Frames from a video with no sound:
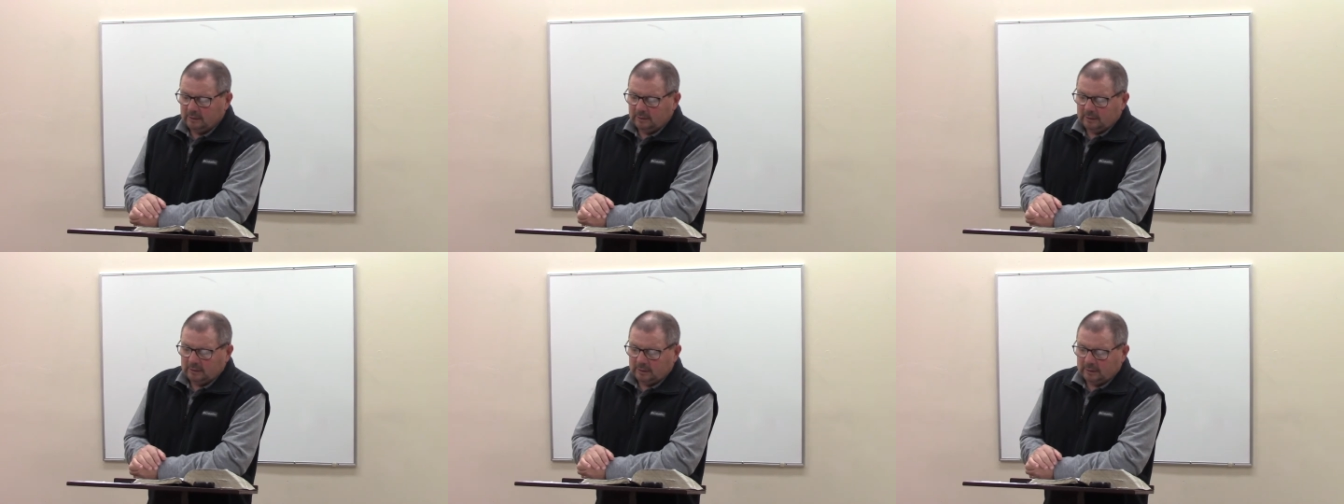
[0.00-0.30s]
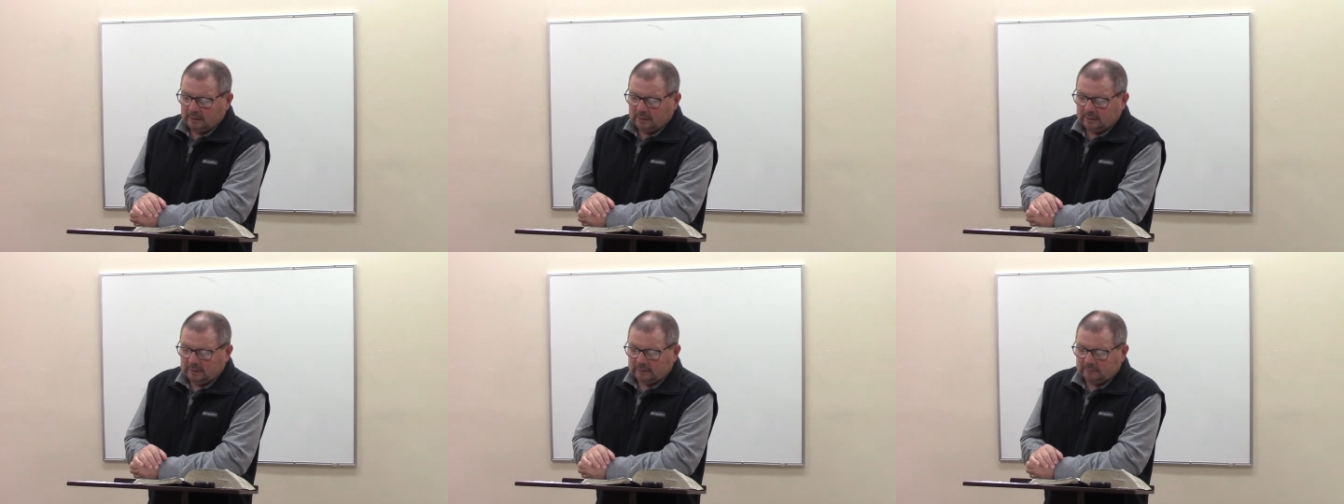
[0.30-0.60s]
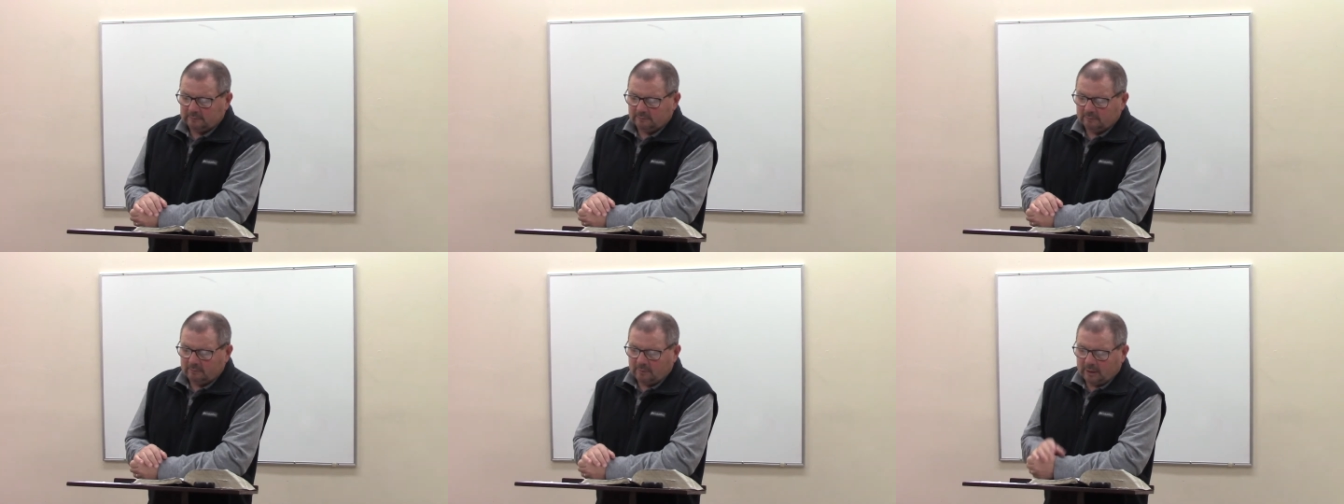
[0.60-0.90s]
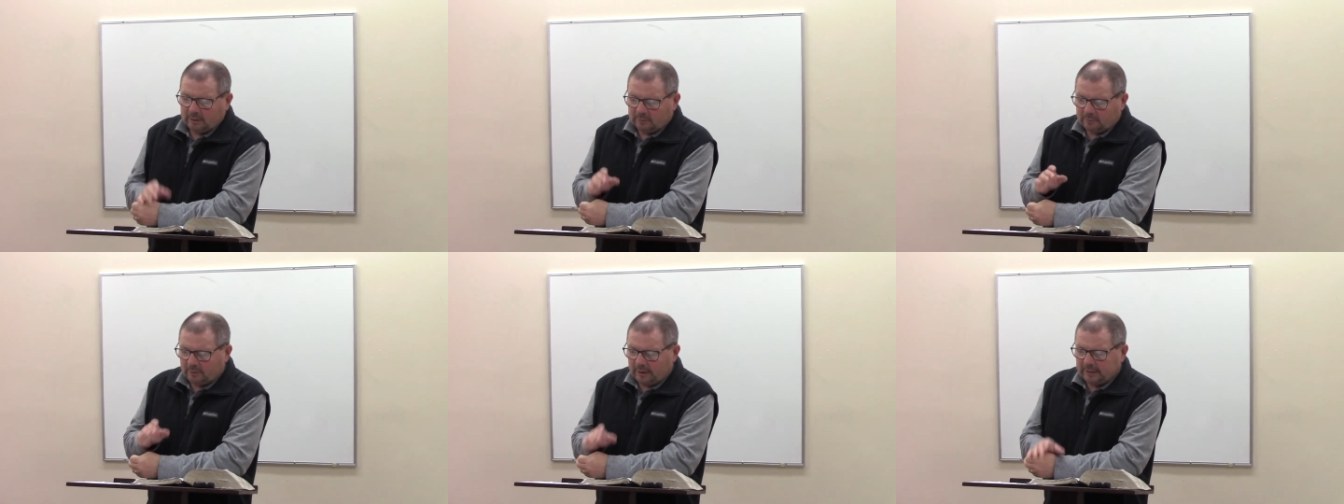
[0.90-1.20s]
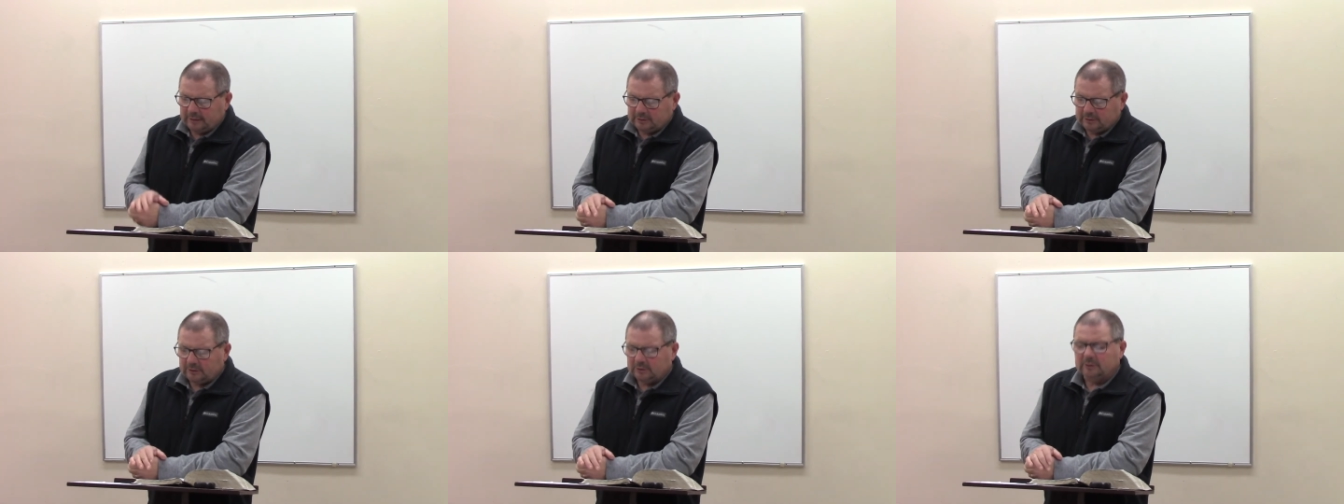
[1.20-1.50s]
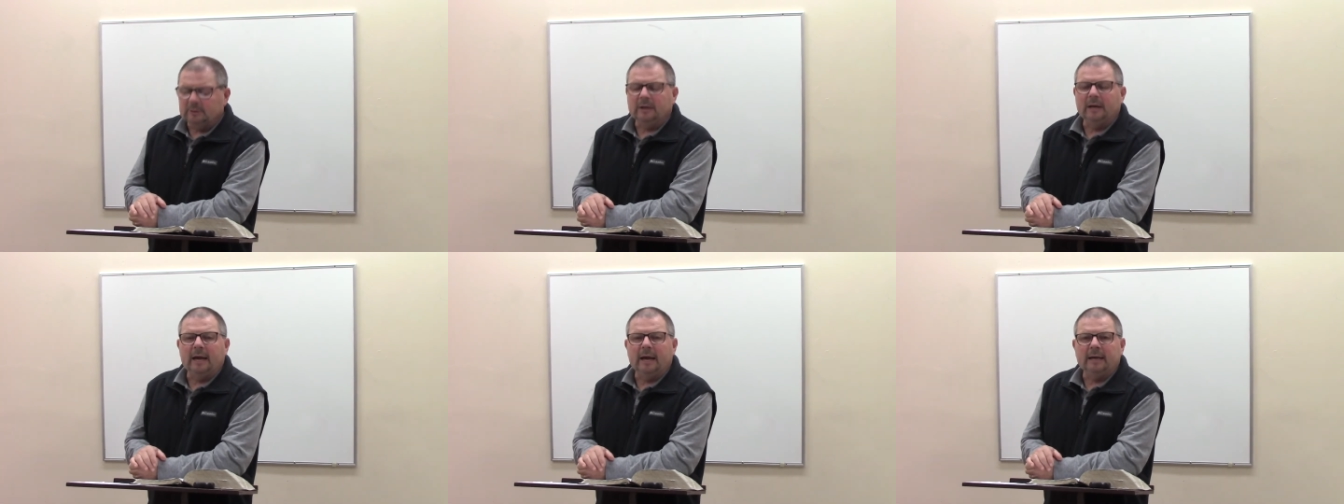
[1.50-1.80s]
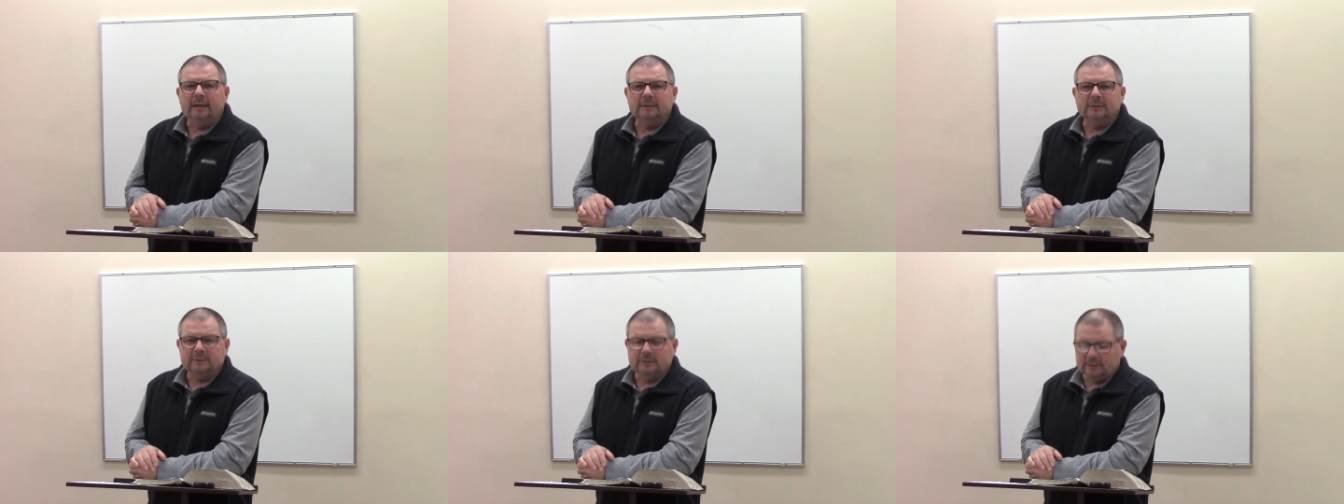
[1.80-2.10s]
uh, moderation
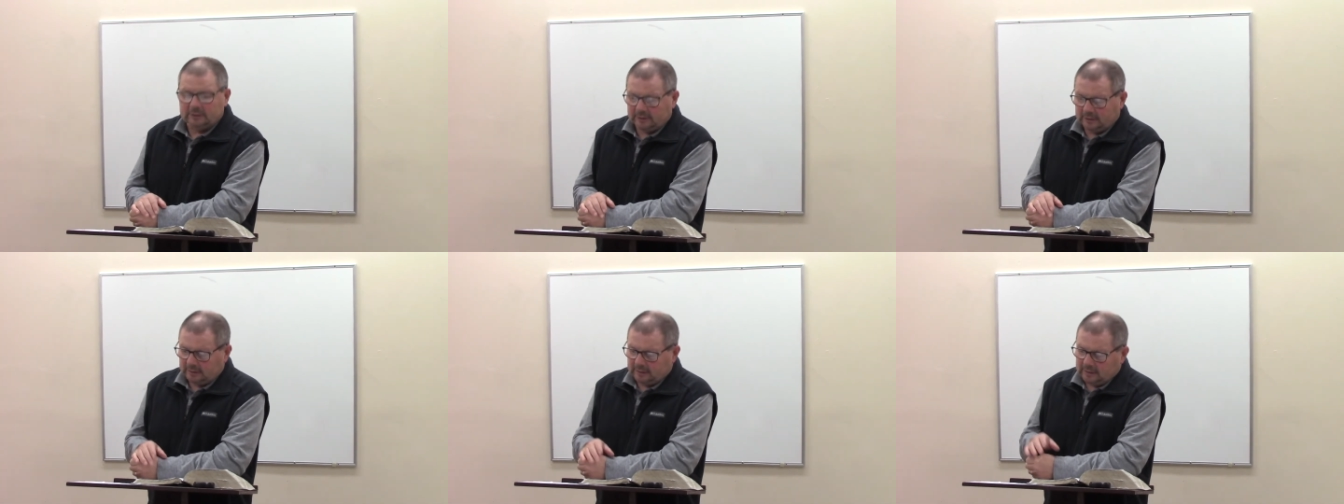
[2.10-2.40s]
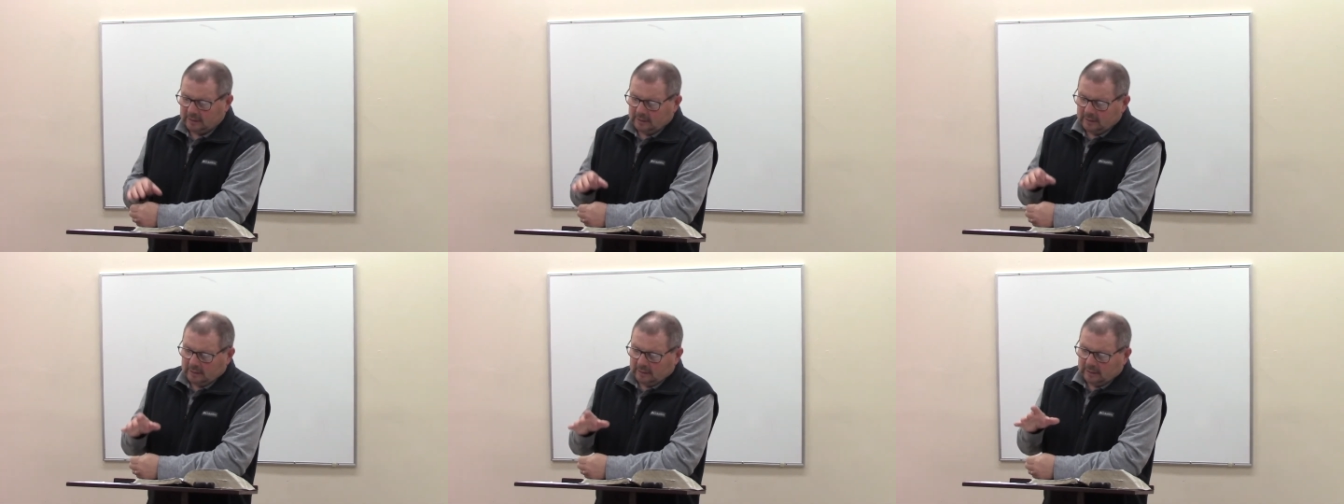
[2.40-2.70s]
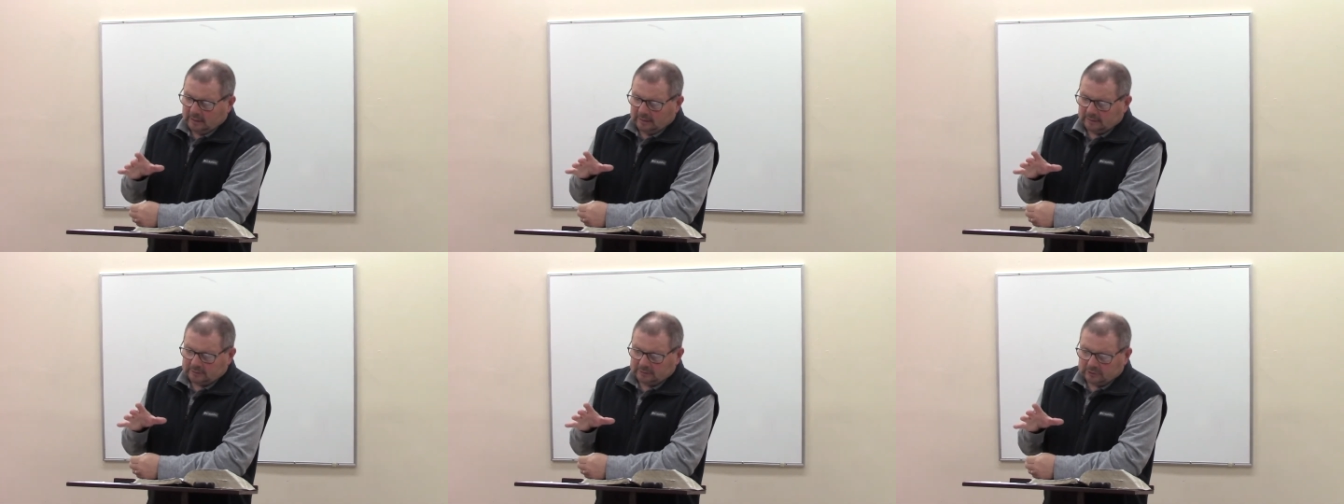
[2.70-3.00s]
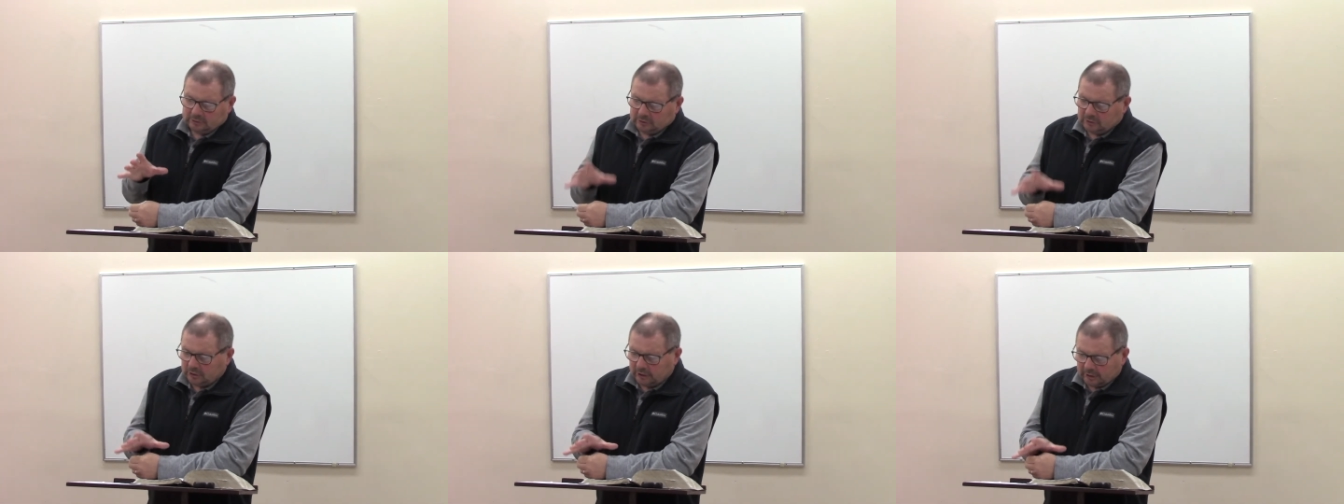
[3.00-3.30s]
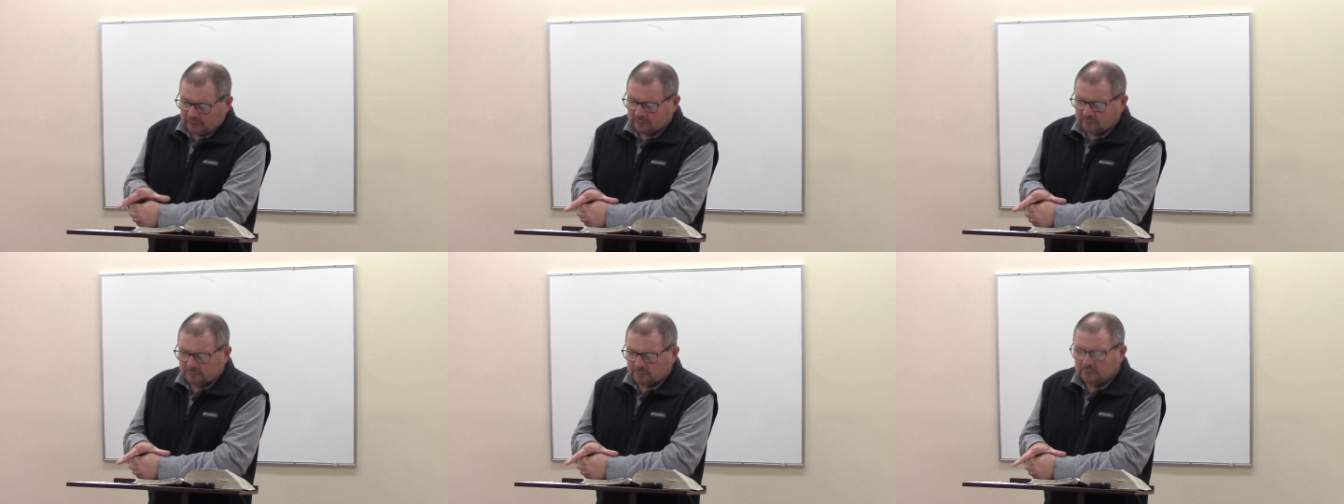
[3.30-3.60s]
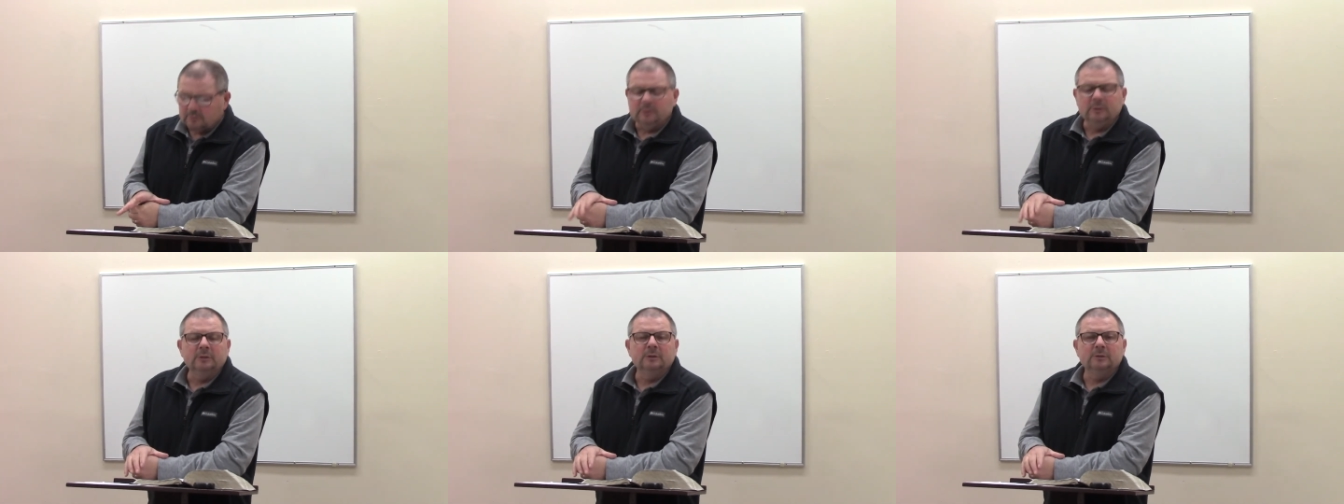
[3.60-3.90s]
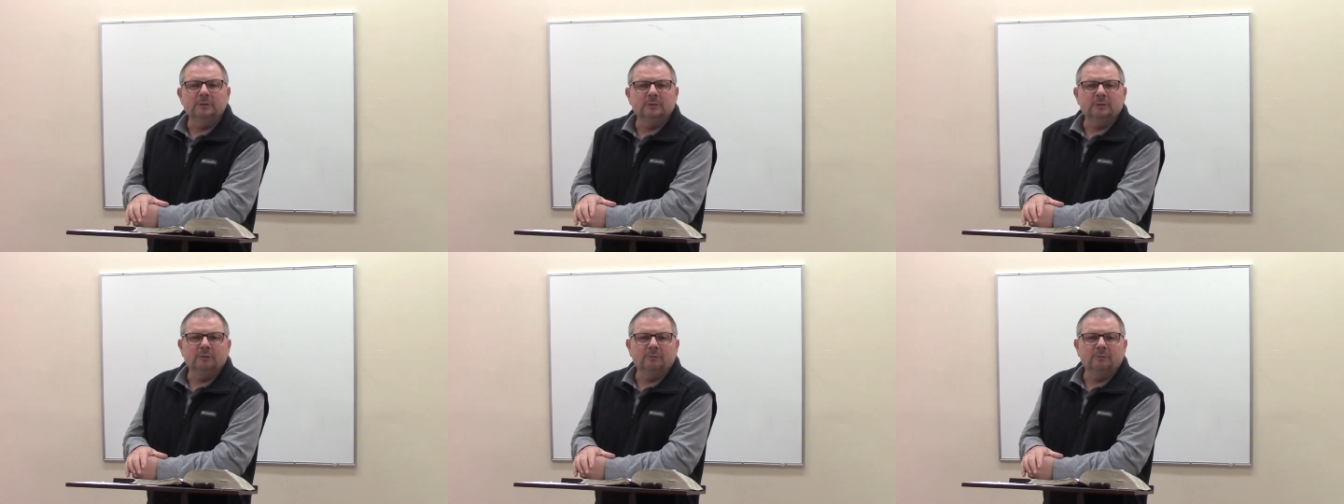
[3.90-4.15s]
actually is gentleness,